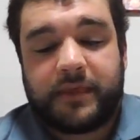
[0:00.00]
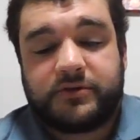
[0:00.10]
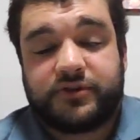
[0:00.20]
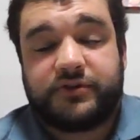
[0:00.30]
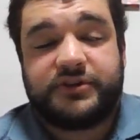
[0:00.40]

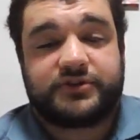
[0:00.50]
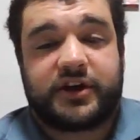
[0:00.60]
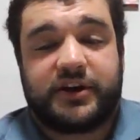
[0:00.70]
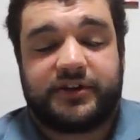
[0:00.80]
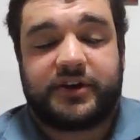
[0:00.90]
So these are
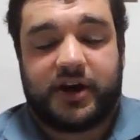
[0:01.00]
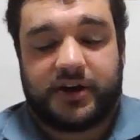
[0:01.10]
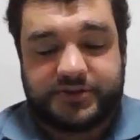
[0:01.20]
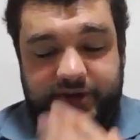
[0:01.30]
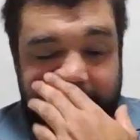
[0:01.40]
kind of the
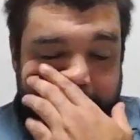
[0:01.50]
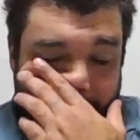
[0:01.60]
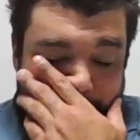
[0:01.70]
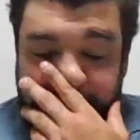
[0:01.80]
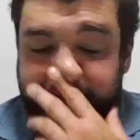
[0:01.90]
cons now.
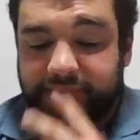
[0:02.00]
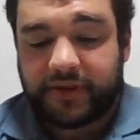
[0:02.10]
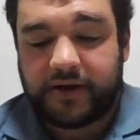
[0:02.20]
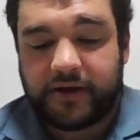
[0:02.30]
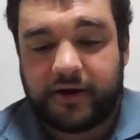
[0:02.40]

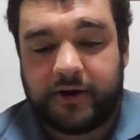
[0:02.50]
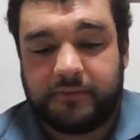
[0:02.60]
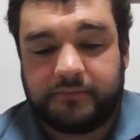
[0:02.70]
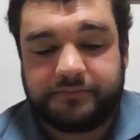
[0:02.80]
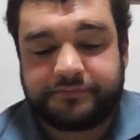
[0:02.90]

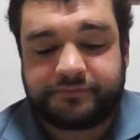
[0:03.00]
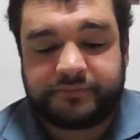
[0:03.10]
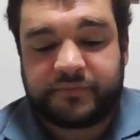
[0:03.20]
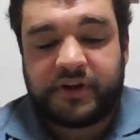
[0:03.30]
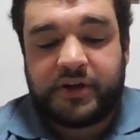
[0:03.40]
Um,
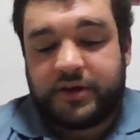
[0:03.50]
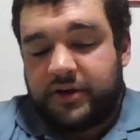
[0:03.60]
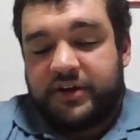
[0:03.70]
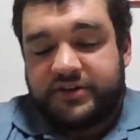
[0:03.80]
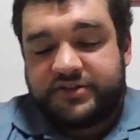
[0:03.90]

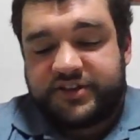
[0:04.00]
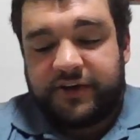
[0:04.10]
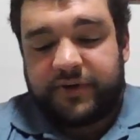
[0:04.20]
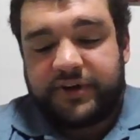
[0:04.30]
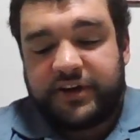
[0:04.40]

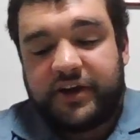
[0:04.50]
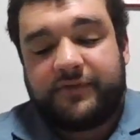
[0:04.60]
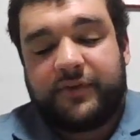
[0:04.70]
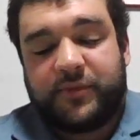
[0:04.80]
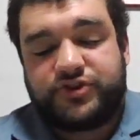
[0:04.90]
Tyranny of
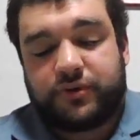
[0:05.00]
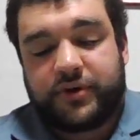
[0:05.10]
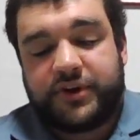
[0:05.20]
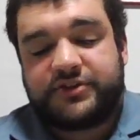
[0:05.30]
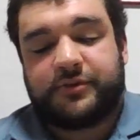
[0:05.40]
the
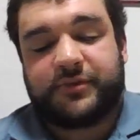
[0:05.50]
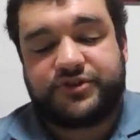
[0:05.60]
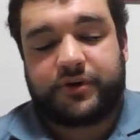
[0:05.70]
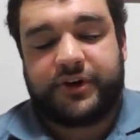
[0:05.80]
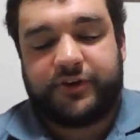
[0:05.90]
majority. So
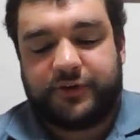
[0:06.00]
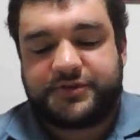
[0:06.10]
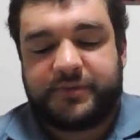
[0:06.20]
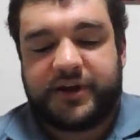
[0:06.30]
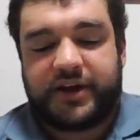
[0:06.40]
majority groups
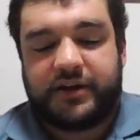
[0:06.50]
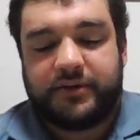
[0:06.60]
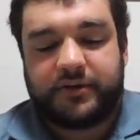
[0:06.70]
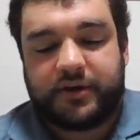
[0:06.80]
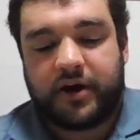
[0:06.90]
may
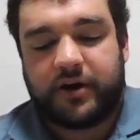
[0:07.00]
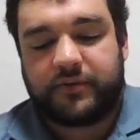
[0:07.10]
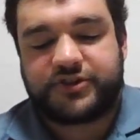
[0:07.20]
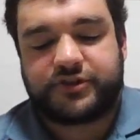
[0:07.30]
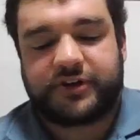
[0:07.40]

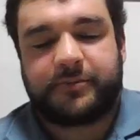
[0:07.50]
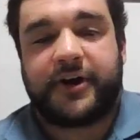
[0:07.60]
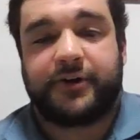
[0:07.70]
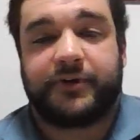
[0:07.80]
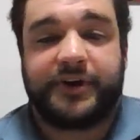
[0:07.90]
restrict
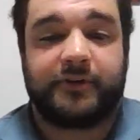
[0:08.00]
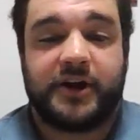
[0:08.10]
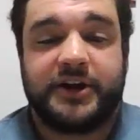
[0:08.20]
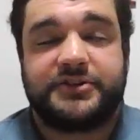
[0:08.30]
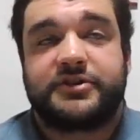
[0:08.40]
minority
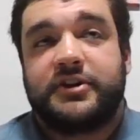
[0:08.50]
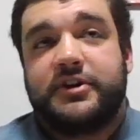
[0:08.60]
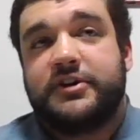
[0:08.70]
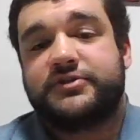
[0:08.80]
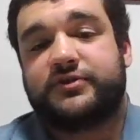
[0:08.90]
rights.
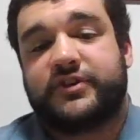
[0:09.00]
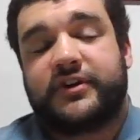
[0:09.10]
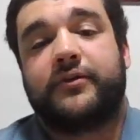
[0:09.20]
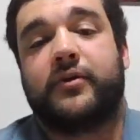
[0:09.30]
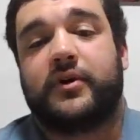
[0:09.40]
So
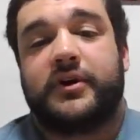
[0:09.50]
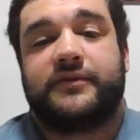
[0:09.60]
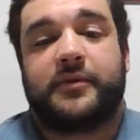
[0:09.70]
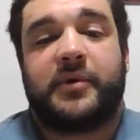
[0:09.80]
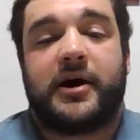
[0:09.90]
therefore, if
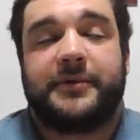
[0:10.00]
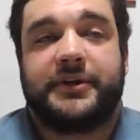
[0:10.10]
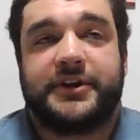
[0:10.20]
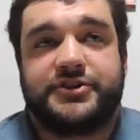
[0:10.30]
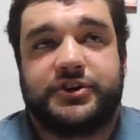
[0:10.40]
a
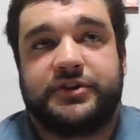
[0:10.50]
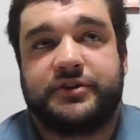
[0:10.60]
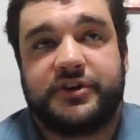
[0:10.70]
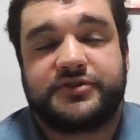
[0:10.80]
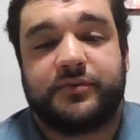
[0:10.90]
population
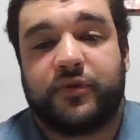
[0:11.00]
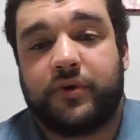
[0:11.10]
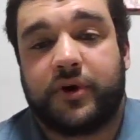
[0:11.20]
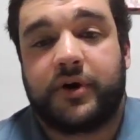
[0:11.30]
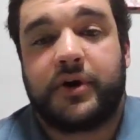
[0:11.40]
is
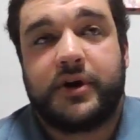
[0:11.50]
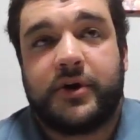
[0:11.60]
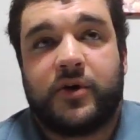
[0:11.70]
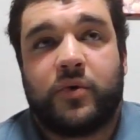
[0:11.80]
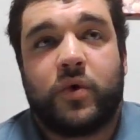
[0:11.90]
more
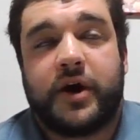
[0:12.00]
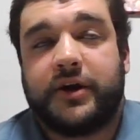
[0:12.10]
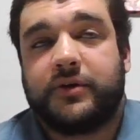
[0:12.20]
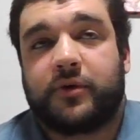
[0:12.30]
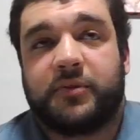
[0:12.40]

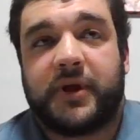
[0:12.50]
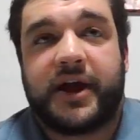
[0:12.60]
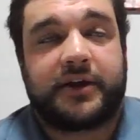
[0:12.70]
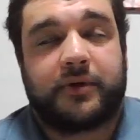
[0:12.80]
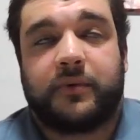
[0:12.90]
white or
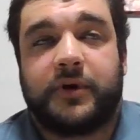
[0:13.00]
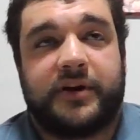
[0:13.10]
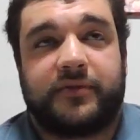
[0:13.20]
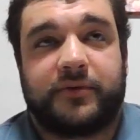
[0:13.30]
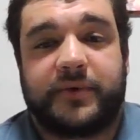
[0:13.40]
black or
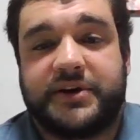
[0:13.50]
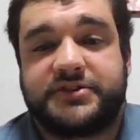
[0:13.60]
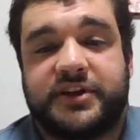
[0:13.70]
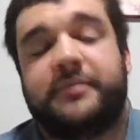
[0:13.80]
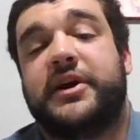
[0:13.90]
whatever race,
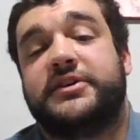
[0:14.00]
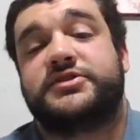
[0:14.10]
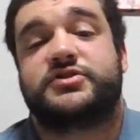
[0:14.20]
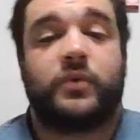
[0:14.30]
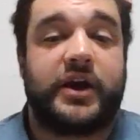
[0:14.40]
they may
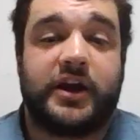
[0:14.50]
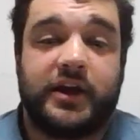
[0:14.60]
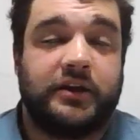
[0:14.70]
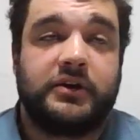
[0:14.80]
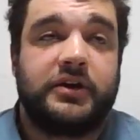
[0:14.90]
sway